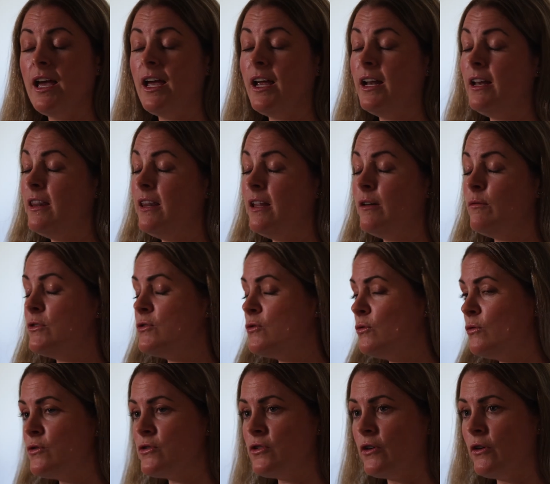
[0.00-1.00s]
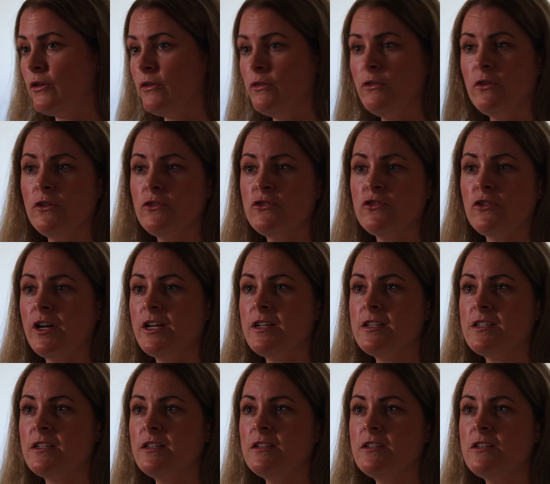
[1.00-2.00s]
and there was also no
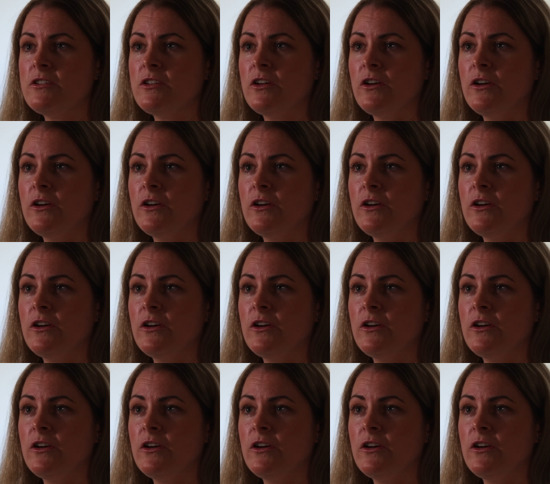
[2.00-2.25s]
traces.